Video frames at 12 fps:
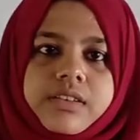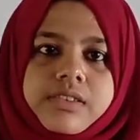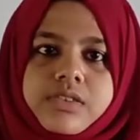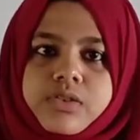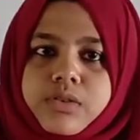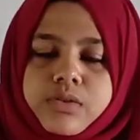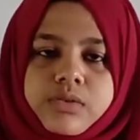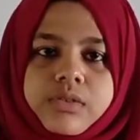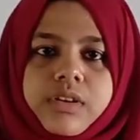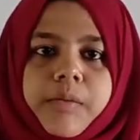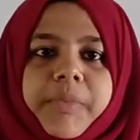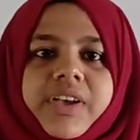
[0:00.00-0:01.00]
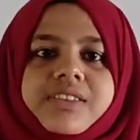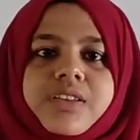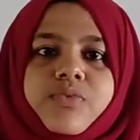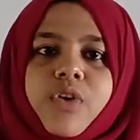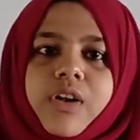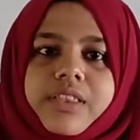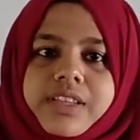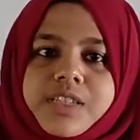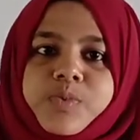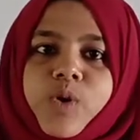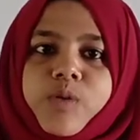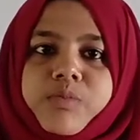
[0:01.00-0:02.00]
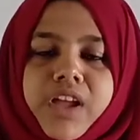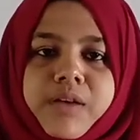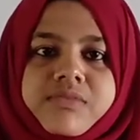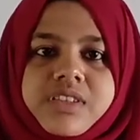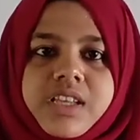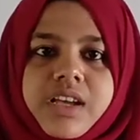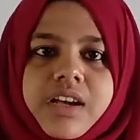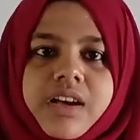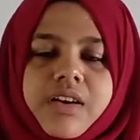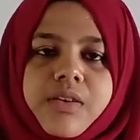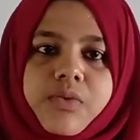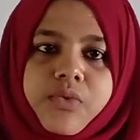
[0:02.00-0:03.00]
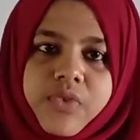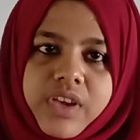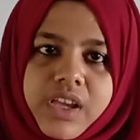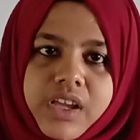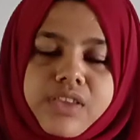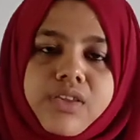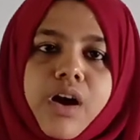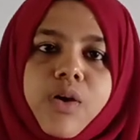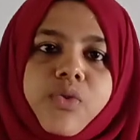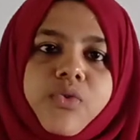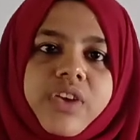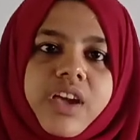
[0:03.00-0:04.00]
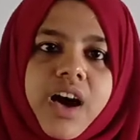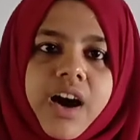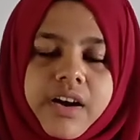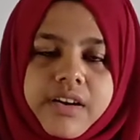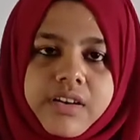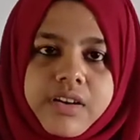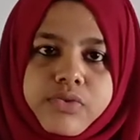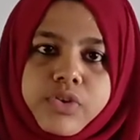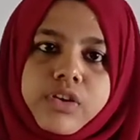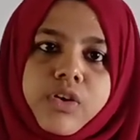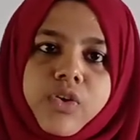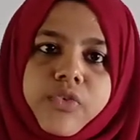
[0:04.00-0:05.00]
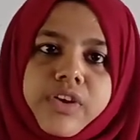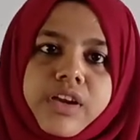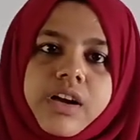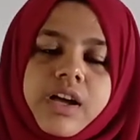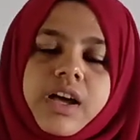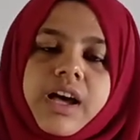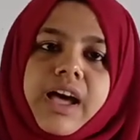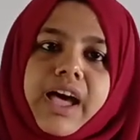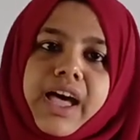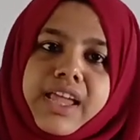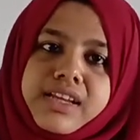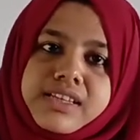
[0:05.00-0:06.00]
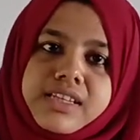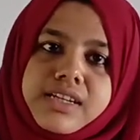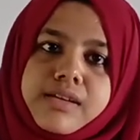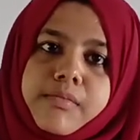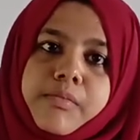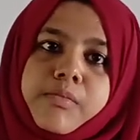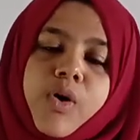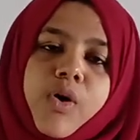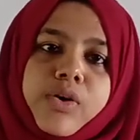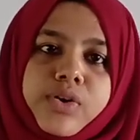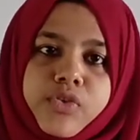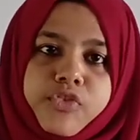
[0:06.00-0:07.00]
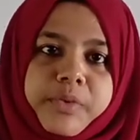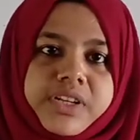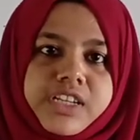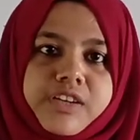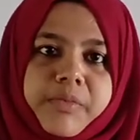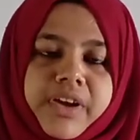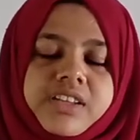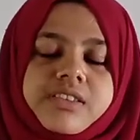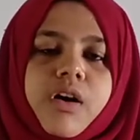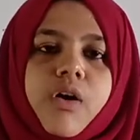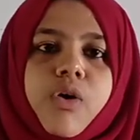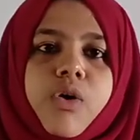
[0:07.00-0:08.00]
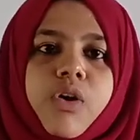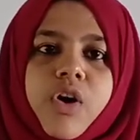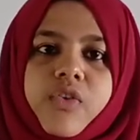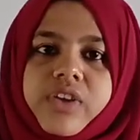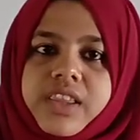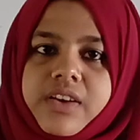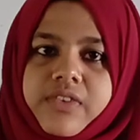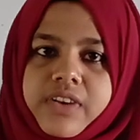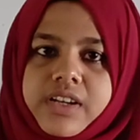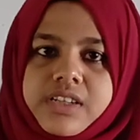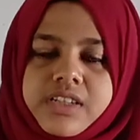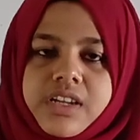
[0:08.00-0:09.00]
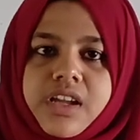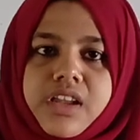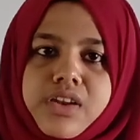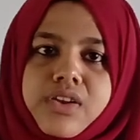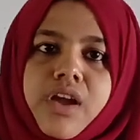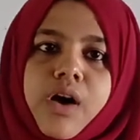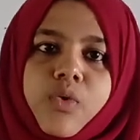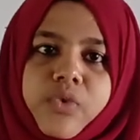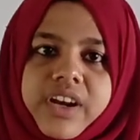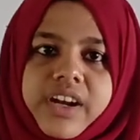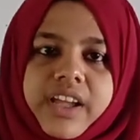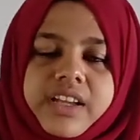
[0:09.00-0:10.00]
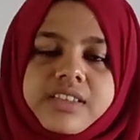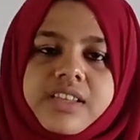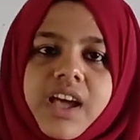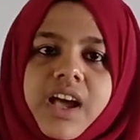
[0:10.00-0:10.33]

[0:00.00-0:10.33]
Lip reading: So, because of all these problems, we are following another mode of measurements all over the world. Nowadays,